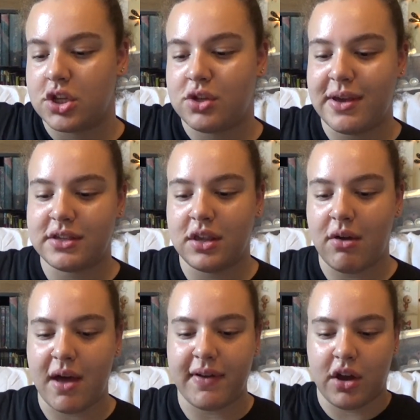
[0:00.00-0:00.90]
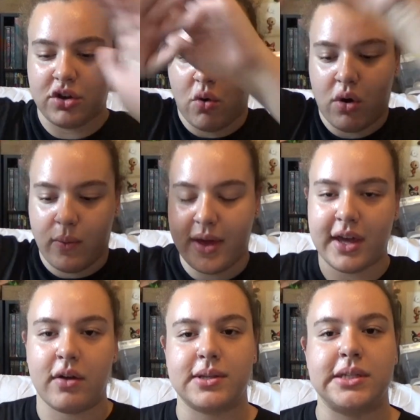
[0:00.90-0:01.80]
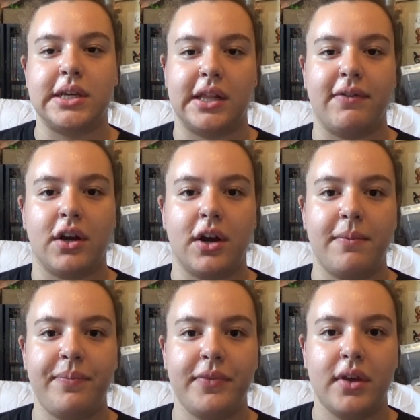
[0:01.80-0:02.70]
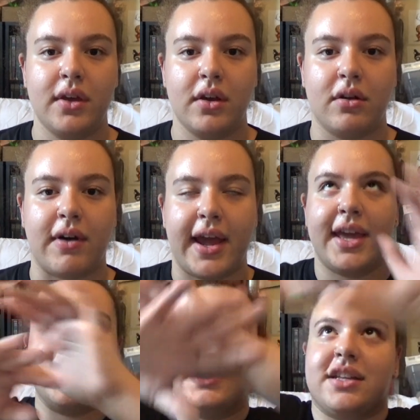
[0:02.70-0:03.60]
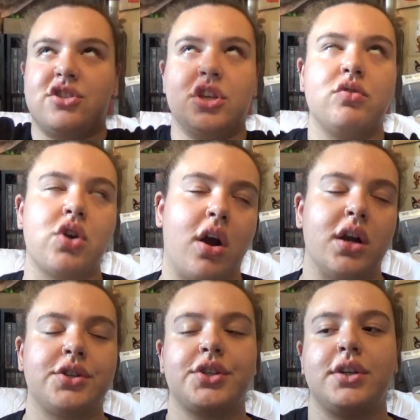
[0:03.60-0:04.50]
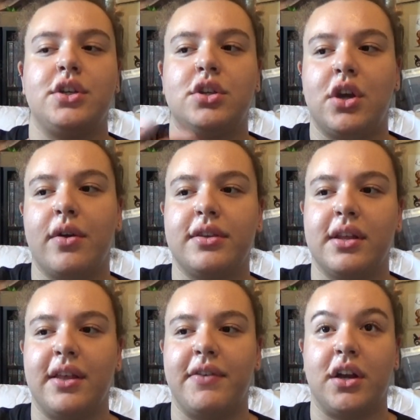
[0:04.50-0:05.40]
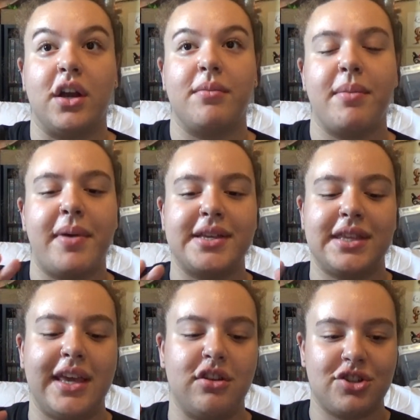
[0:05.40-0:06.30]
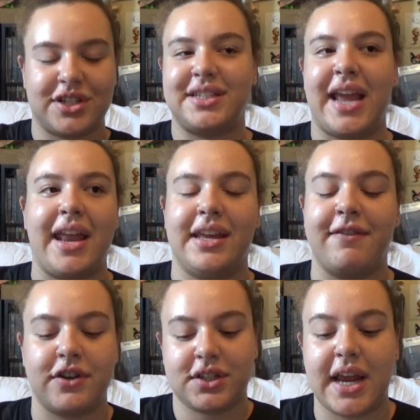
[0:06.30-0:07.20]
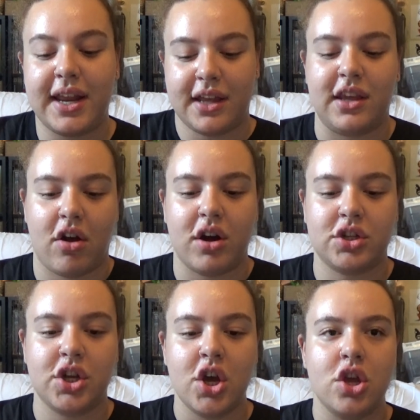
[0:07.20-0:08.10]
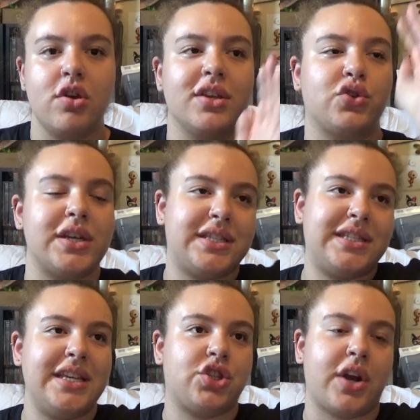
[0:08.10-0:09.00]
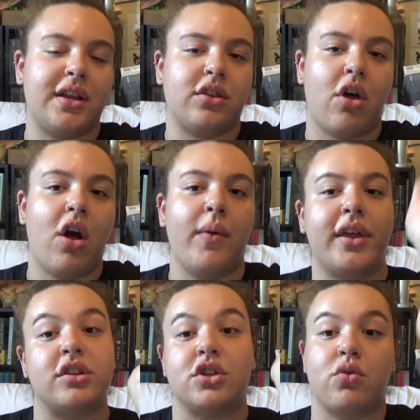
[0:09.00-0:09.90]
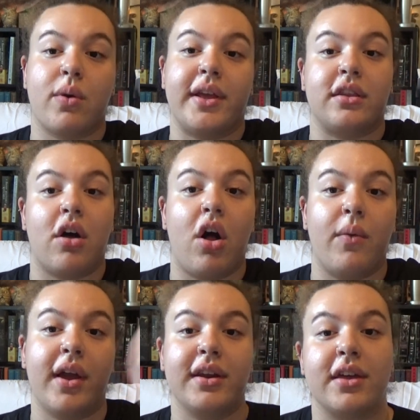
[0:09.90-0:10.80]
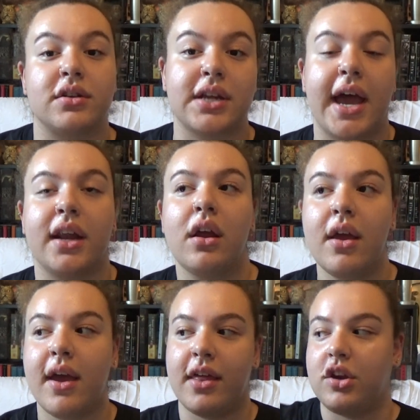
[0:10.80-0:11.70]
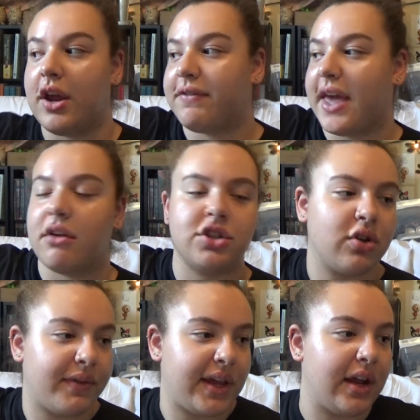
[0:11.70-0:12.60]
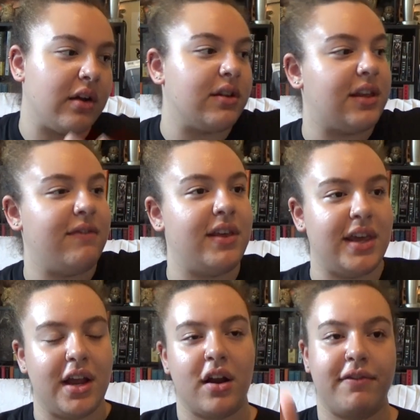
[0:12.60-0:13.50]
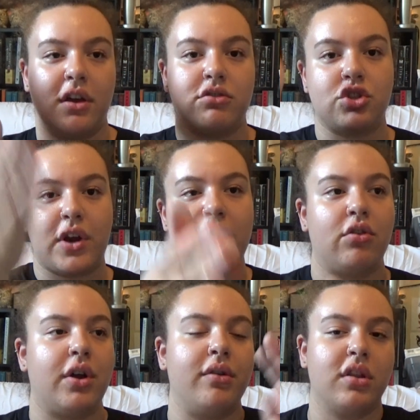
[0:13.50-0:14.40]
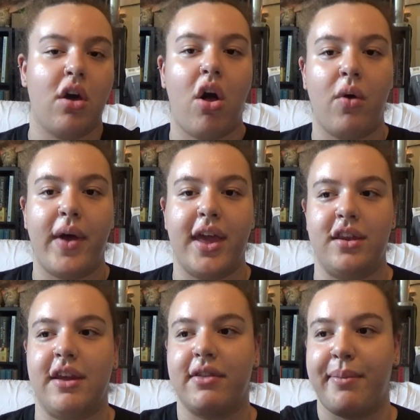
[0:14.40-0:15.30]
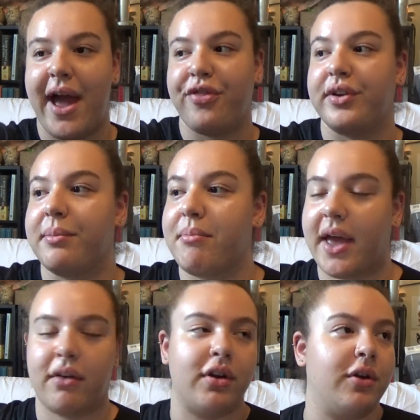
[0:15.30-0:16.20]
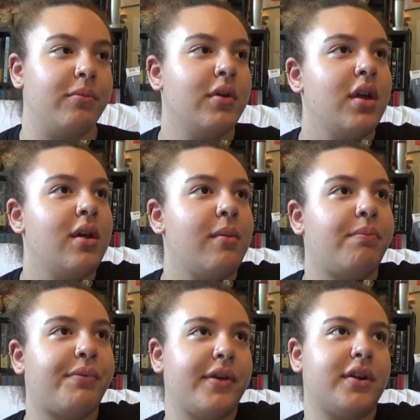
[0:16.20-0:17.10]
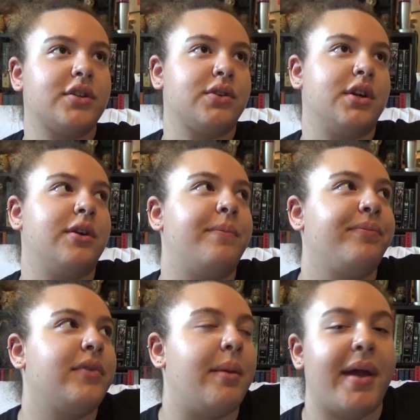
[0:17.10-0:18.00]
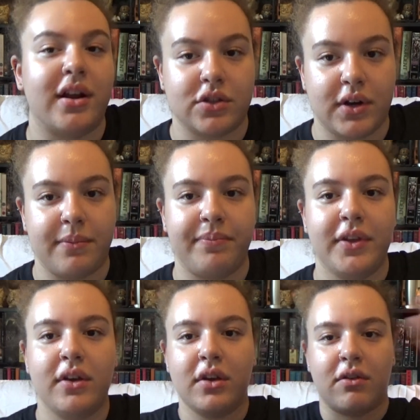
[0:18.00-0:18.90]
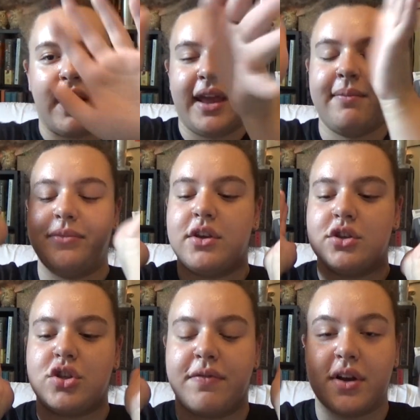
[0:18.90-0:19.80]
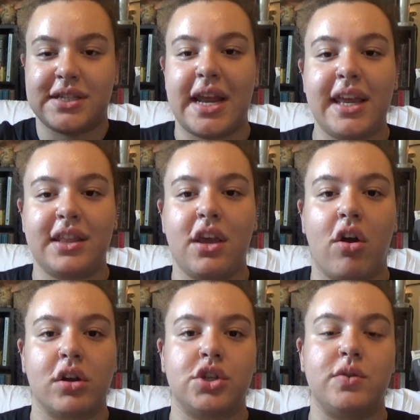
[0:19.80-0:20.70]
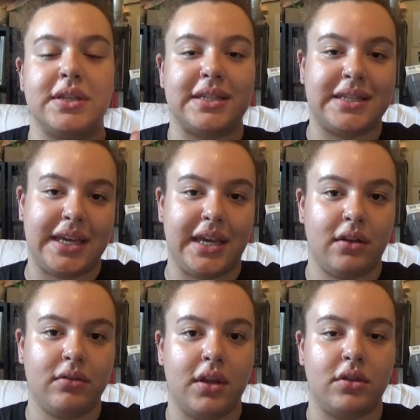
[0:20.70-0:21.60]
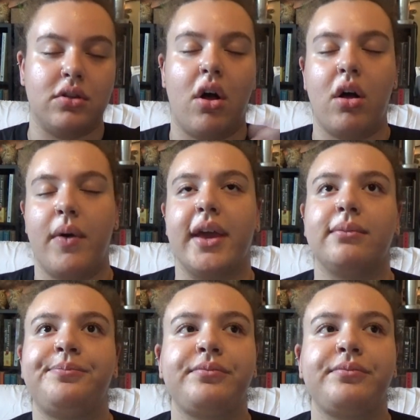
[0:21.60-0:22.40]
so basically you have like a doorway that goes into the living room, right? And it's like this huge arch. You go into the living room and basically like, you just stand, if you're standing in the arch, you can see straight into the hallway because there's a doorway to the hallway on the other side. And then you have the couches over here and the TV here. If you go straight, you'll go into the hallway. Then you have the bathroom, my room, brother's room, and parents' room, right? So if you're standing at the arch, you can see into the hallway.